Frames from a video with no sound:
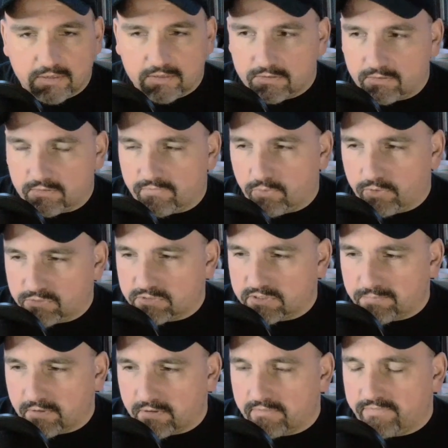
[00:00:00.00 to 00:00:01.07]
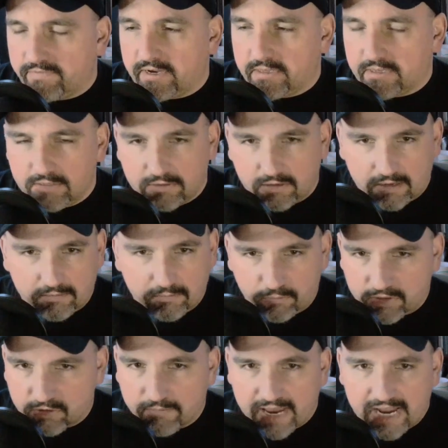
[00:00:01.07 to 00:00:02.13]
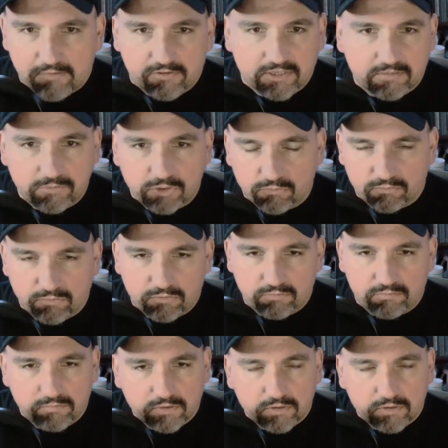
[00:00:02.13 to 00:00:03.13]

Her voice was perfect, and, and with her mannerisms, you, you